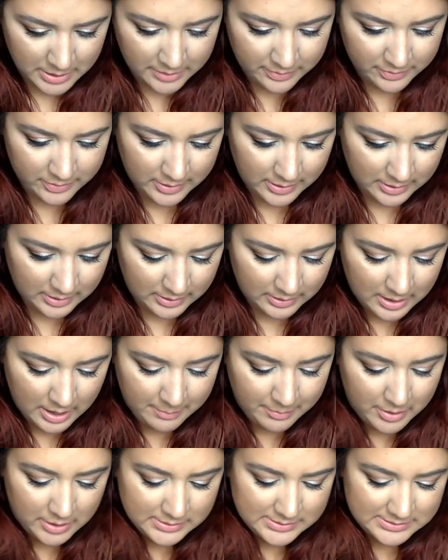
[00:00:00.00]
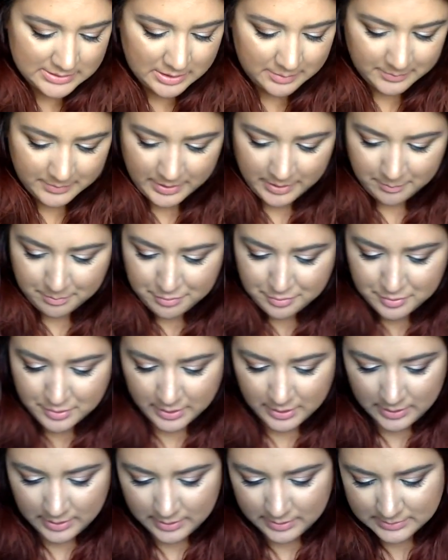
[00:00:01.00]
And then I brought some like
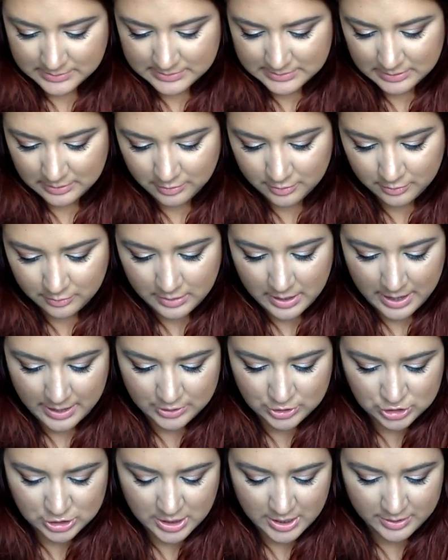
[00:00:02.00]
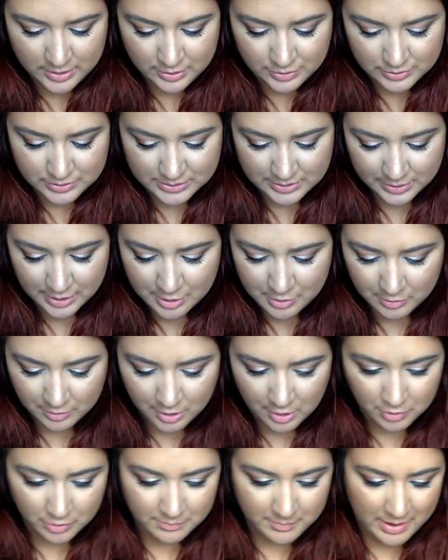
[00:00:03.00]
pretty single eyeshadows to go
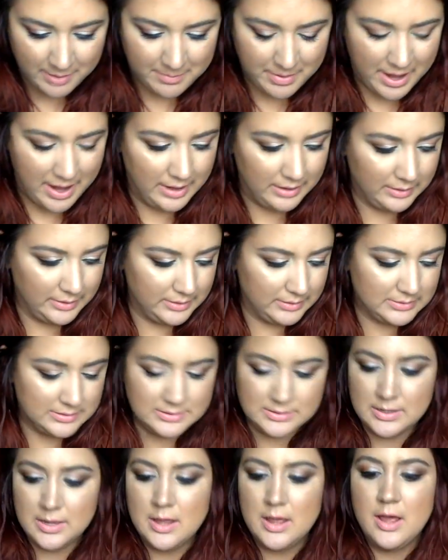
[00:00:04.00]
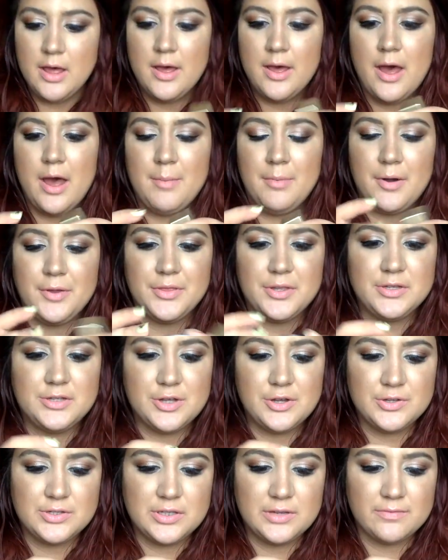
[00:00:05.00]
along with my palettes. I brought the
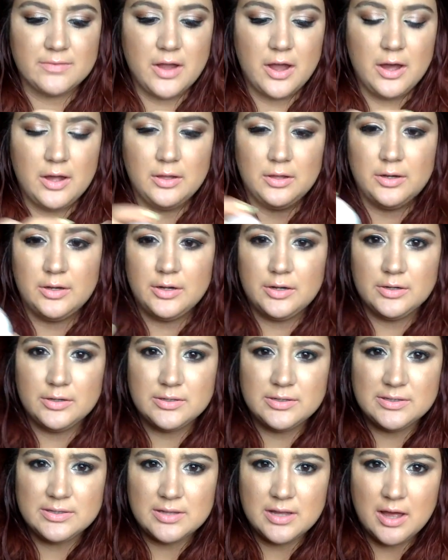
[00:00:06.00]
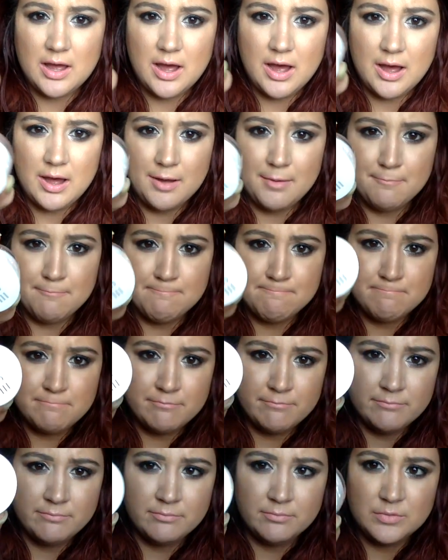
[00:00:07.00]
Dose of Colors
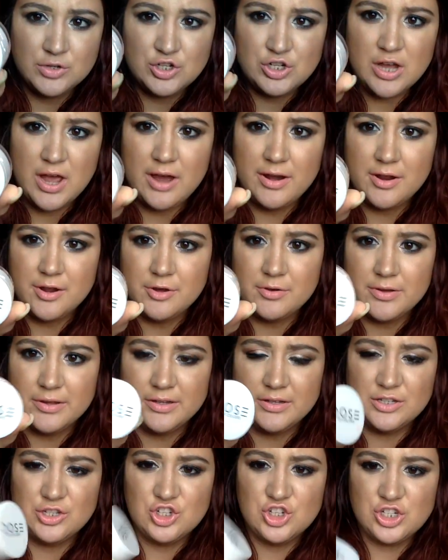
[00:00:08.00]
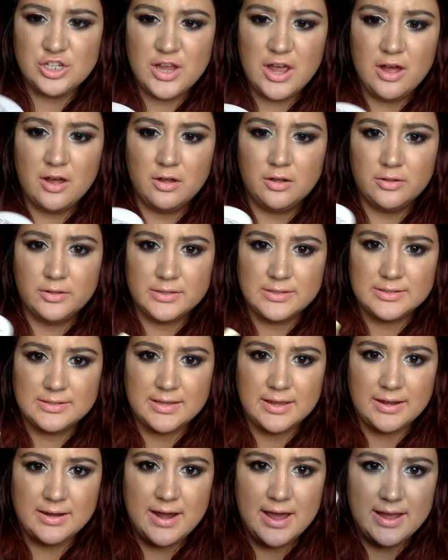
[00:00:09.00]
shadow and shell. It's
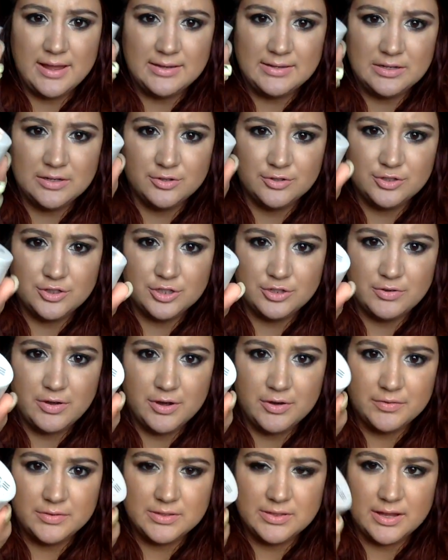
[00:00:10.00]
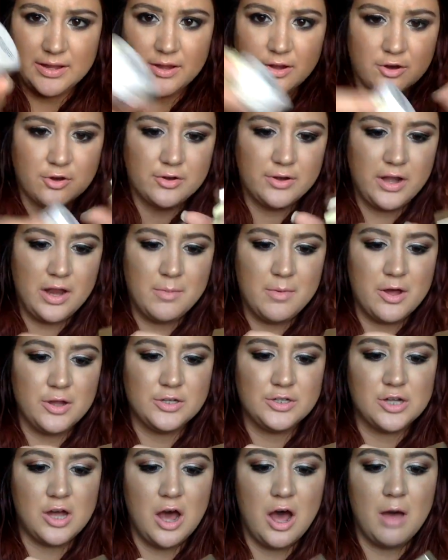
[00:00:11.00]
like an ideal duo. It's like cream
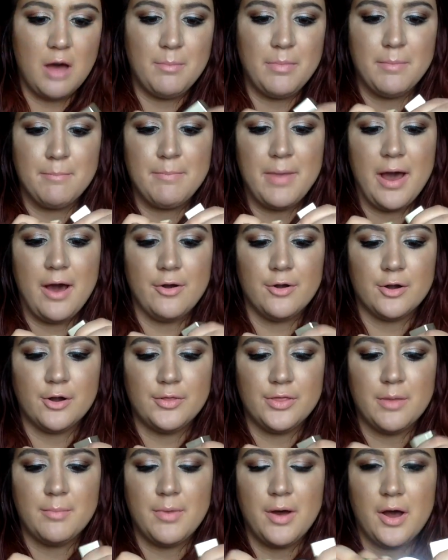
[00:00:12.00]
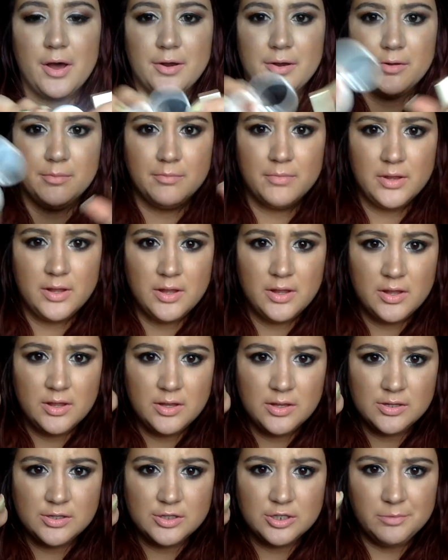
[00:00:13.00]
on top and powder on the bottom.
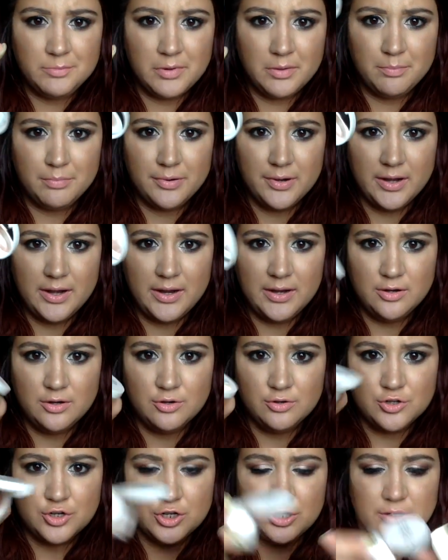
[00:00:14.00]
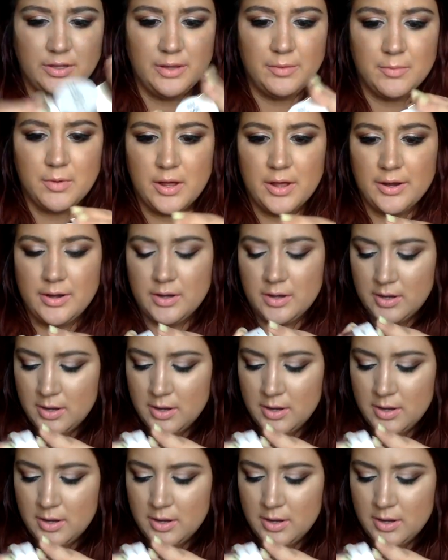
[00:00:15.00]
Super pretty neutrally one.